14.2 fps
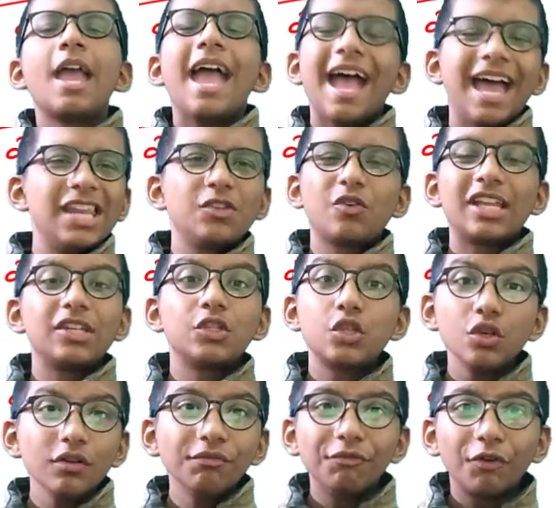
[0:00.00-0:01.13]
And you can
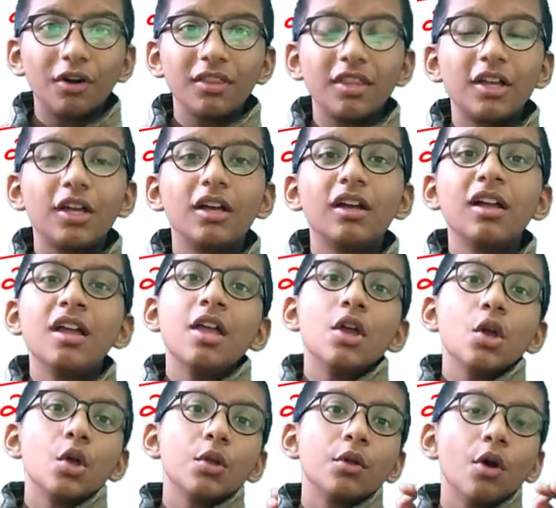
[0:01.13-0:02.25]
do for the
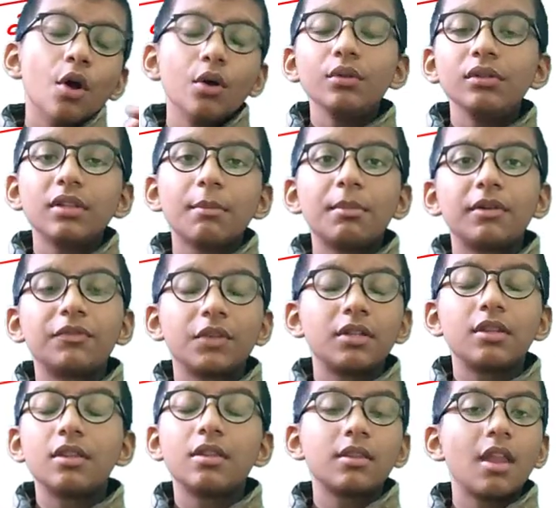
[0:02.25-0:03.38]
whole number
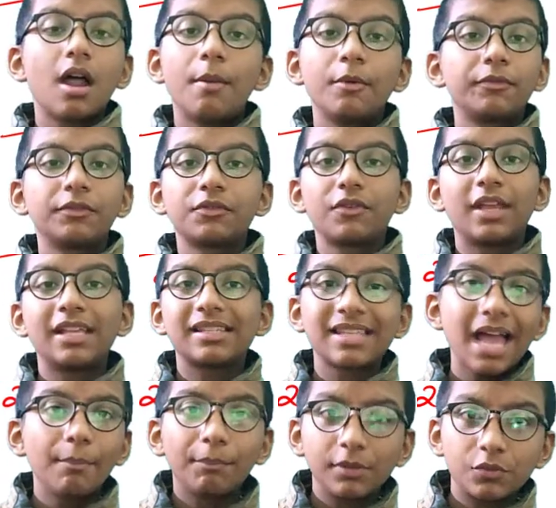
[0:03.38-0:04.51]
of
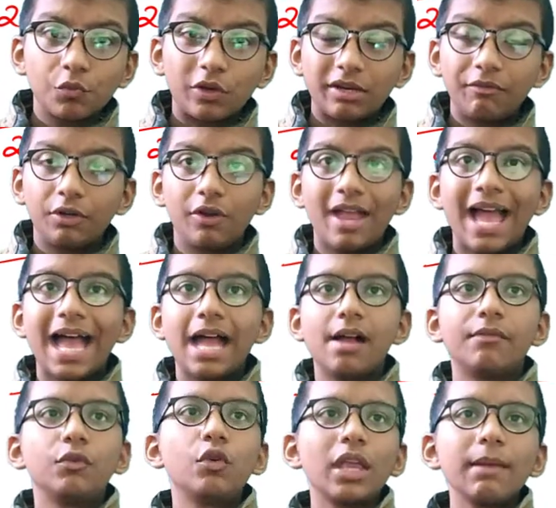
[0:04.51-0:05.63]
examples whatever you
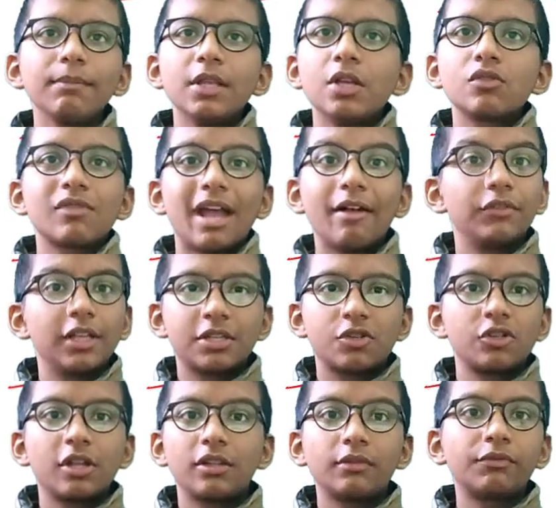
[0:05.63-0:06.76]
have. Okay, so I have
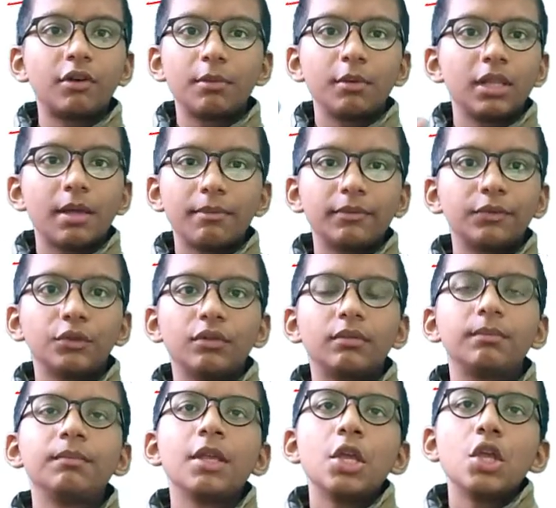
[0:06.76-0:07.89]
listed on the formula
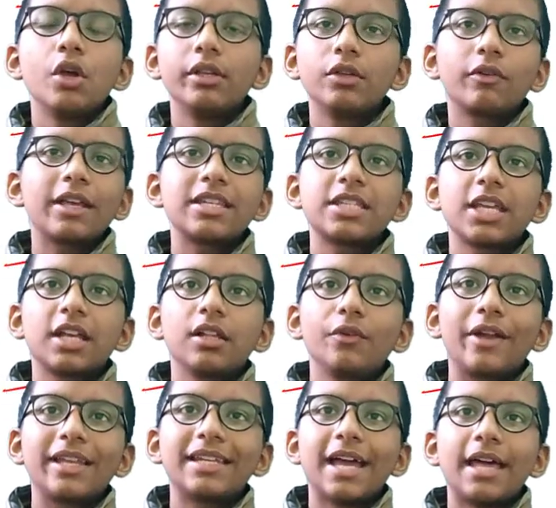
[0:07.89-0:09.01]
before. You can take a
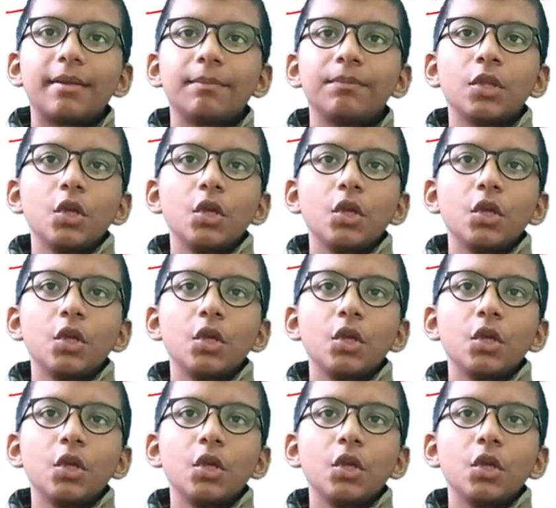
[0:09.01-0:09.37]
look at that.